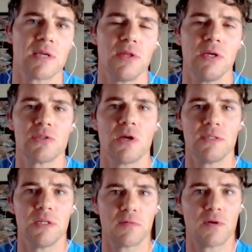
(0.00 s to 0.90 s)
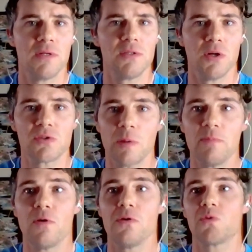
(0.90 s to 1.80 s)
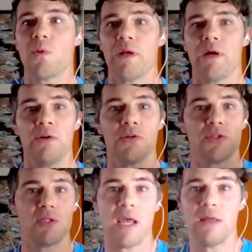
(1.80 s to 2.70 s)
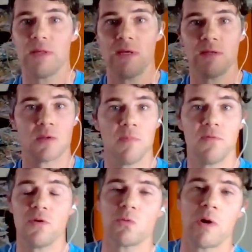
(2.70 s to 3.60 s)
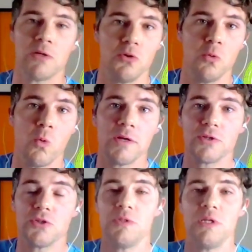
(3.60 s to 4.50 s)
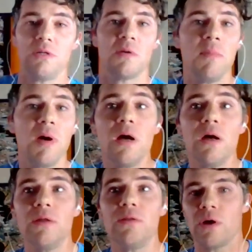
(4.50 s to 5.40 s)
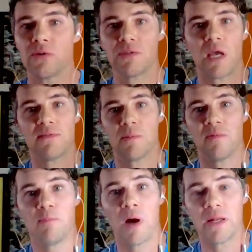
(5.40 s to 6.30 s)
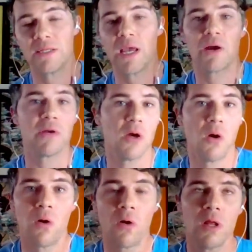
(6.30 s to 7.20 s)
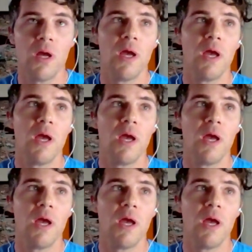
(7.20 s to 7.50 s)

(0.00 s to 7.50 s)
I think, is all different. You know, some folks want to understand things, some folks want to do one to two deals a month, others have some monetary goal.